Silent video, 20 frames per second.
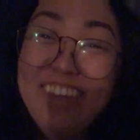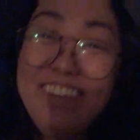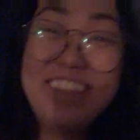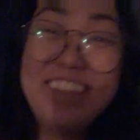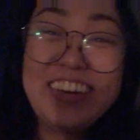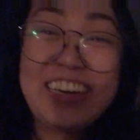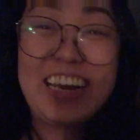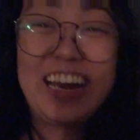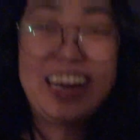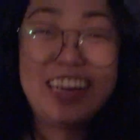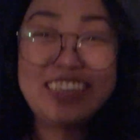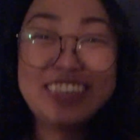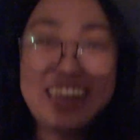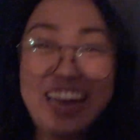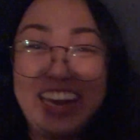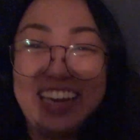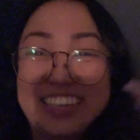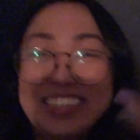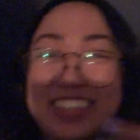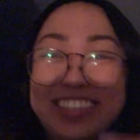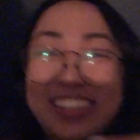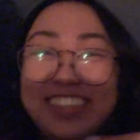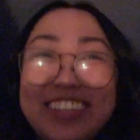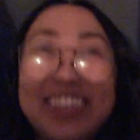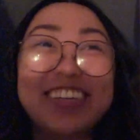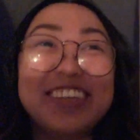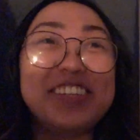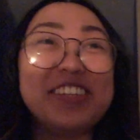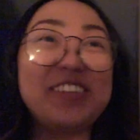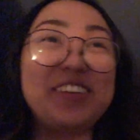oh my god guys
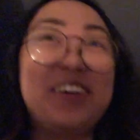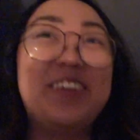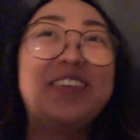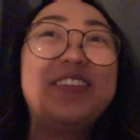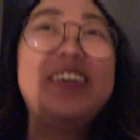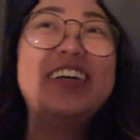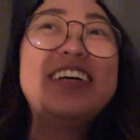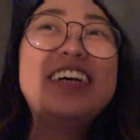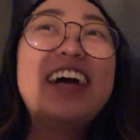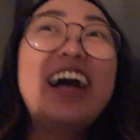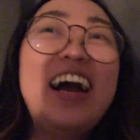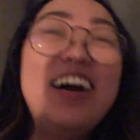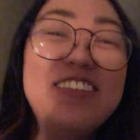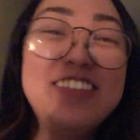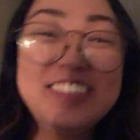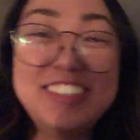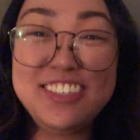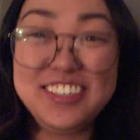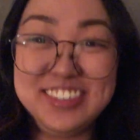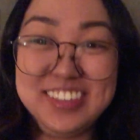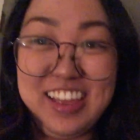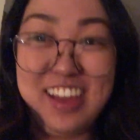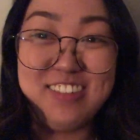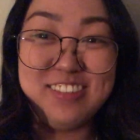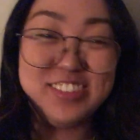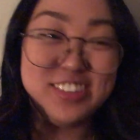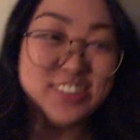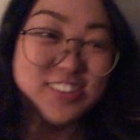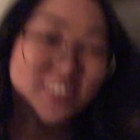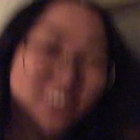so i was just i
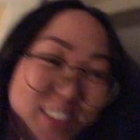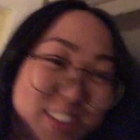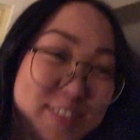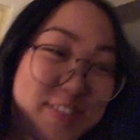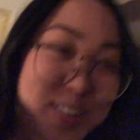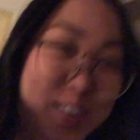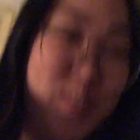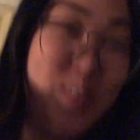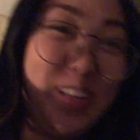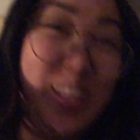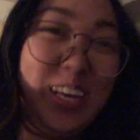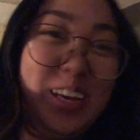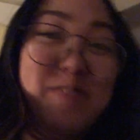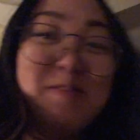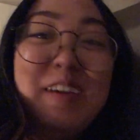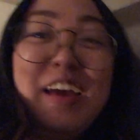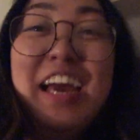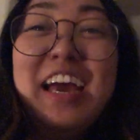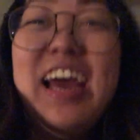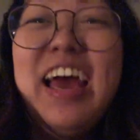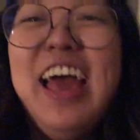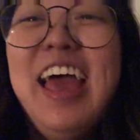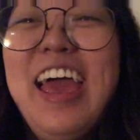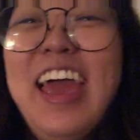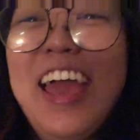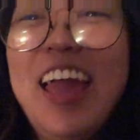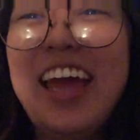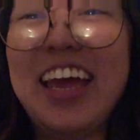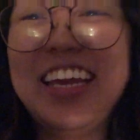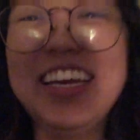was just on the phone with him
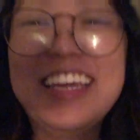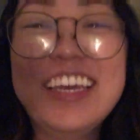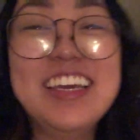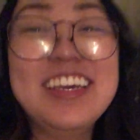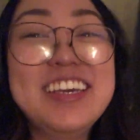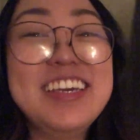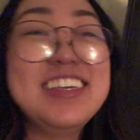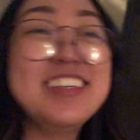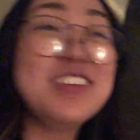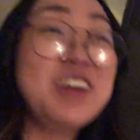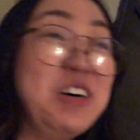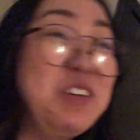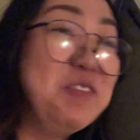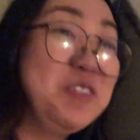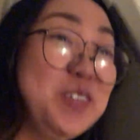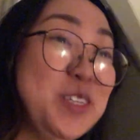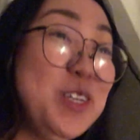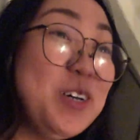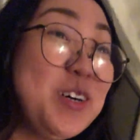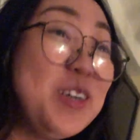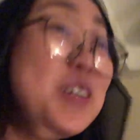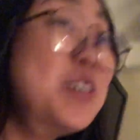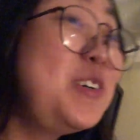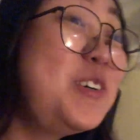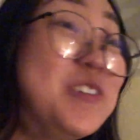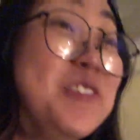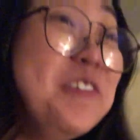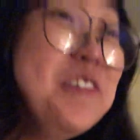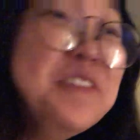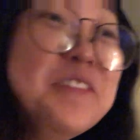and he's almost
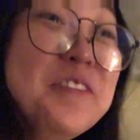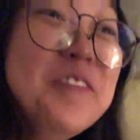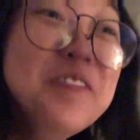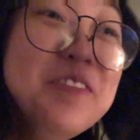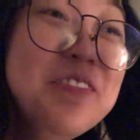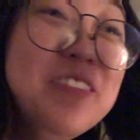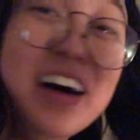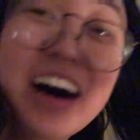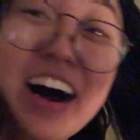home